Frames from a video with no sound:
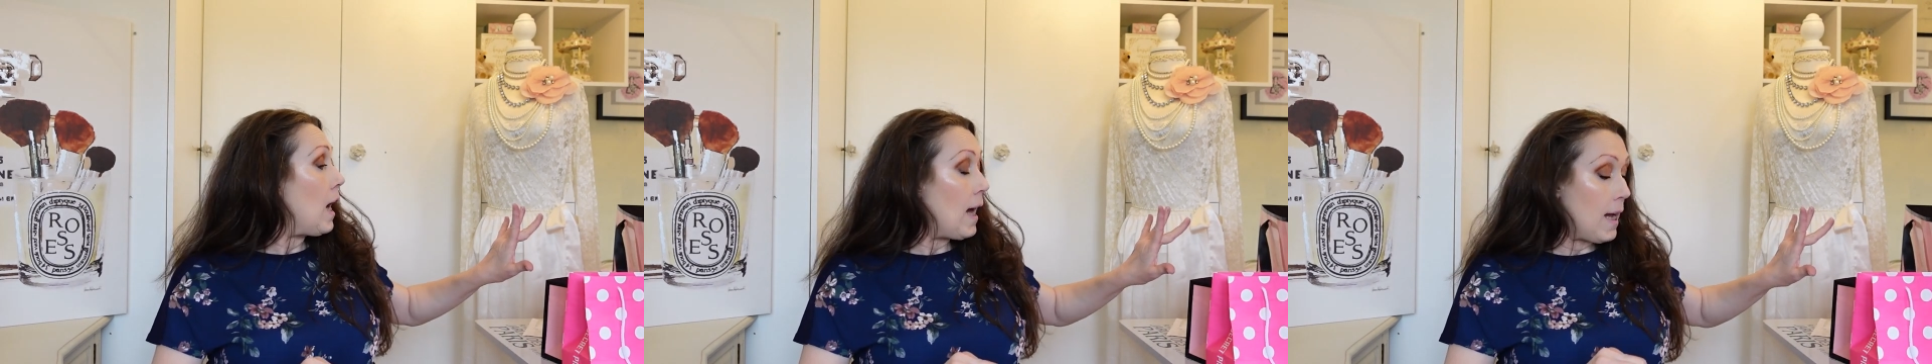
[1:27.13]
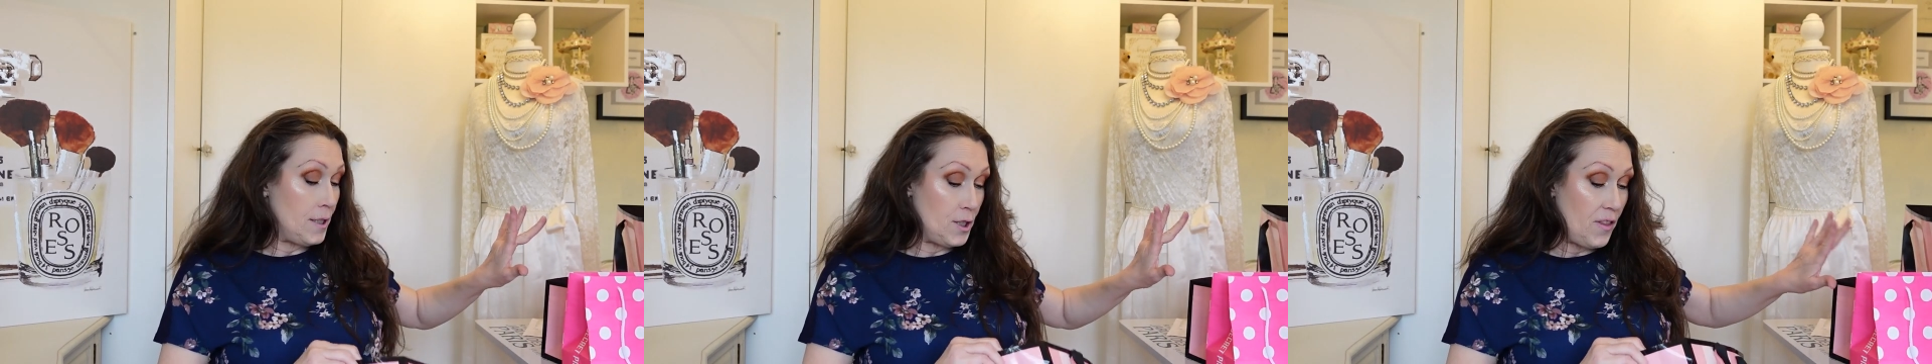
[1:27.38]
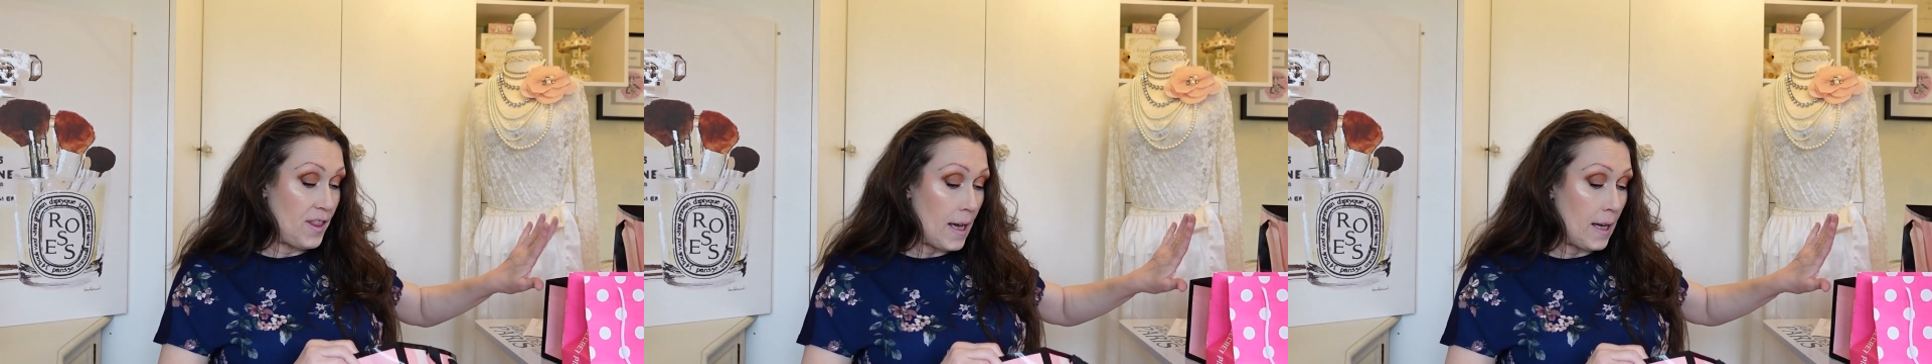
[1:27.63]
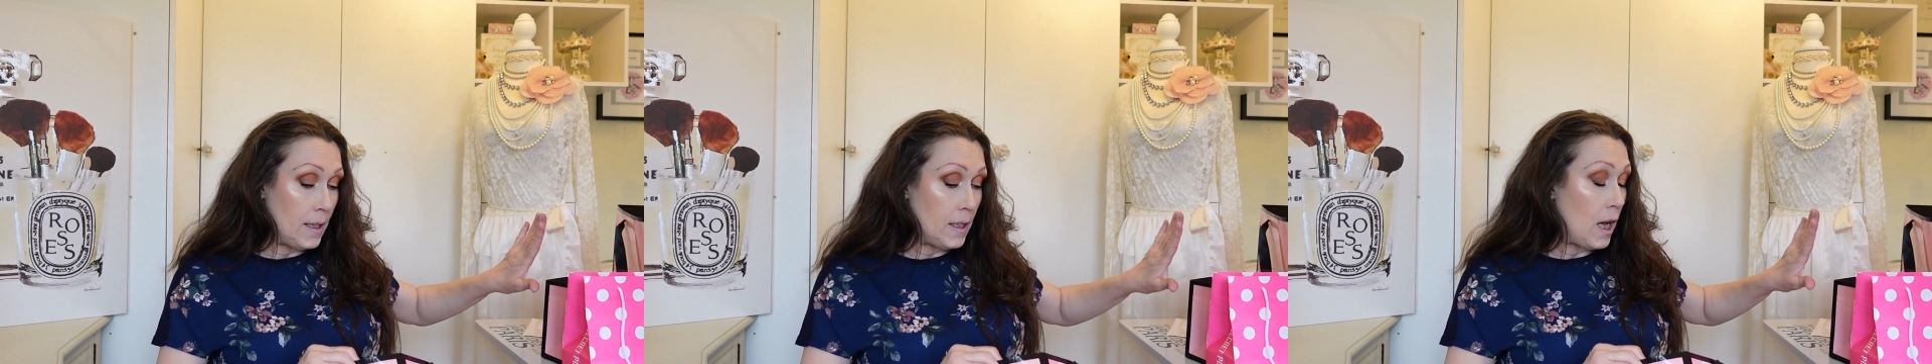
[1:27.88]
and
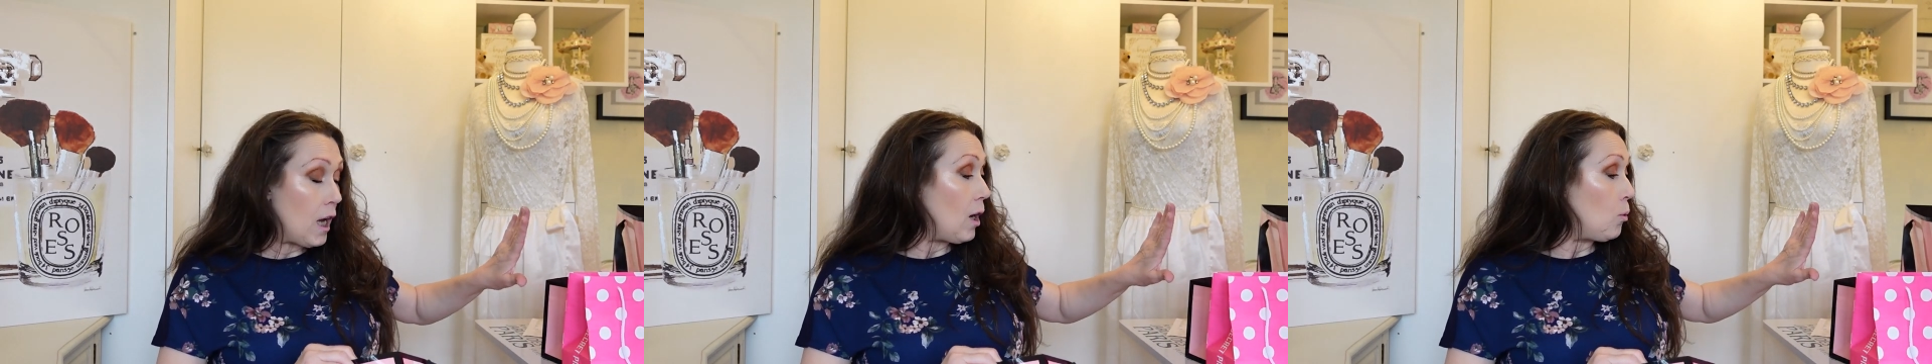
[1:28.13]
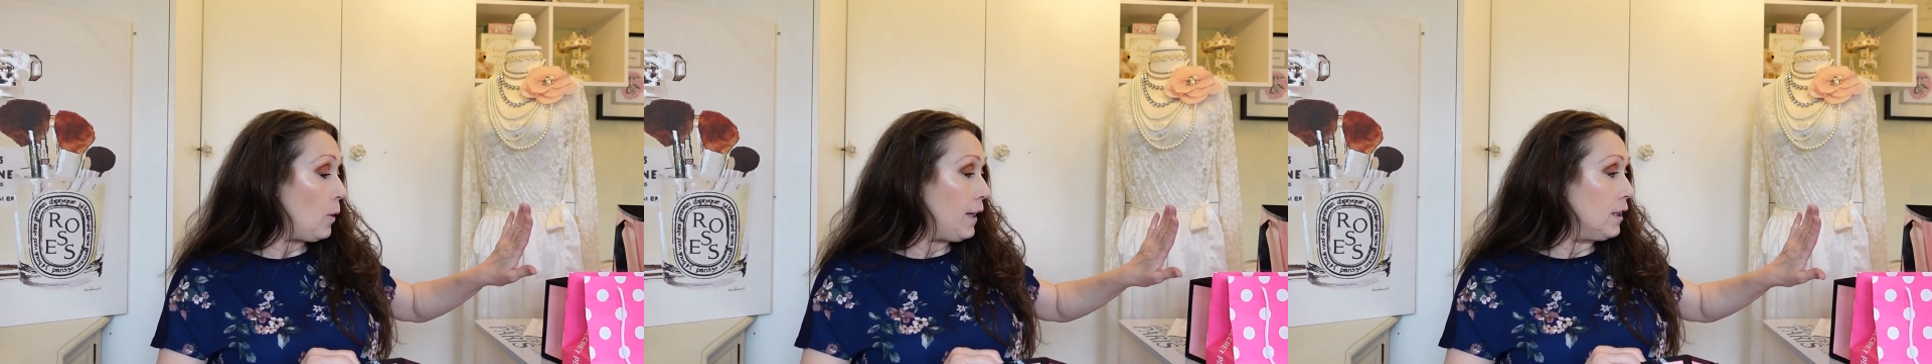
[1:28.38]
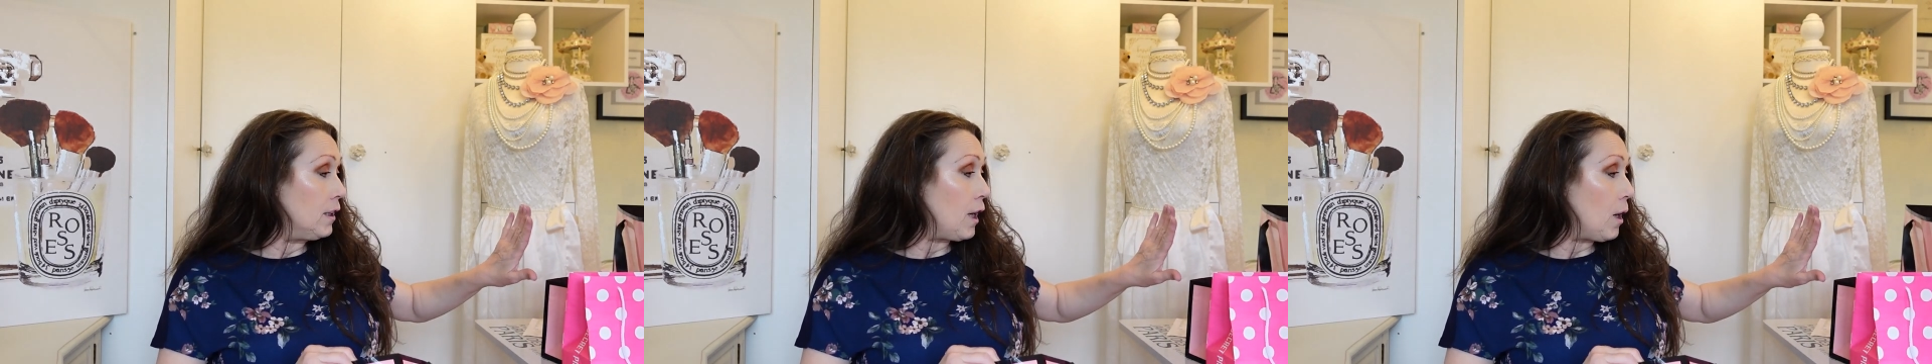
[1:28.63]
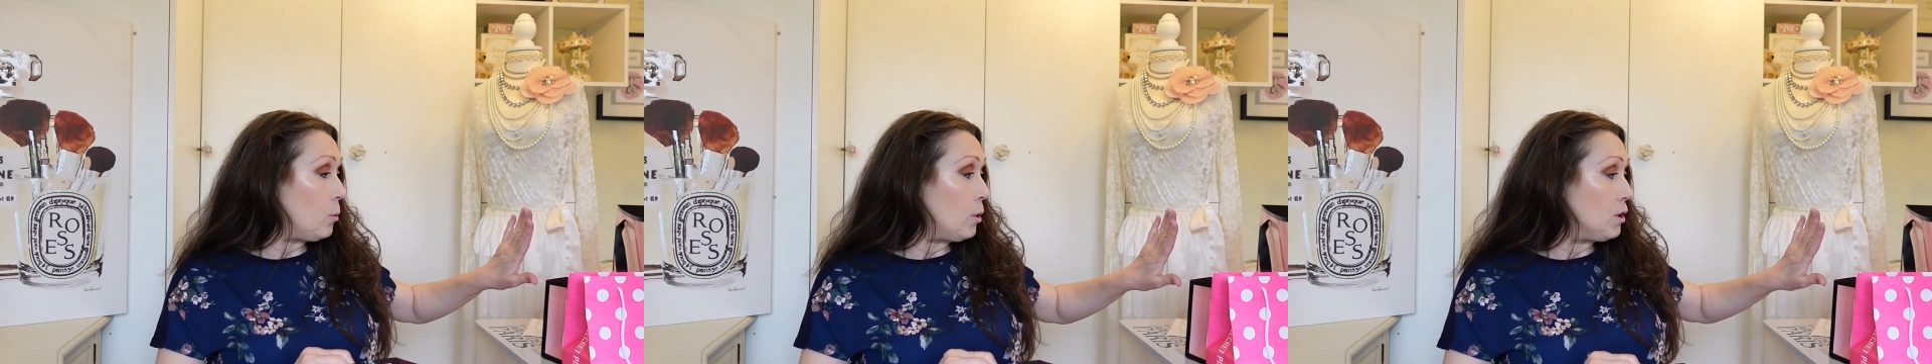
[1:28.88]
then we can go